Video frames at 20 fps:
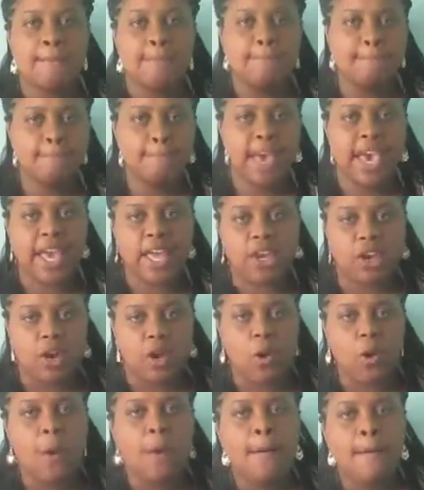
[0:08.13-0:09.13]

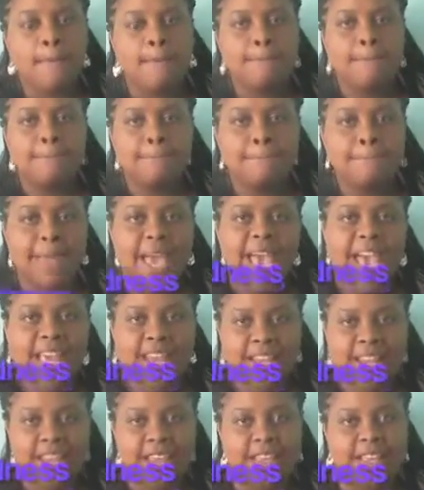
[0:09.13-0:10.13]
Metal
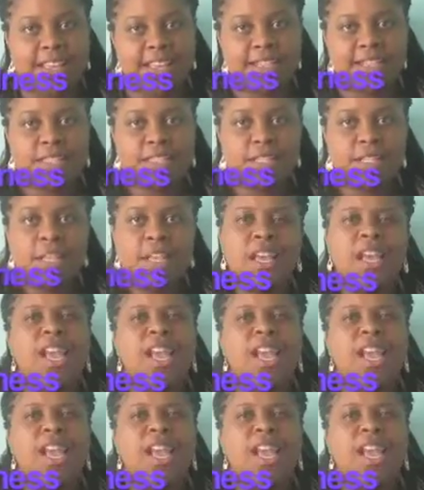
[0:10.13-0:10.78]
Madness.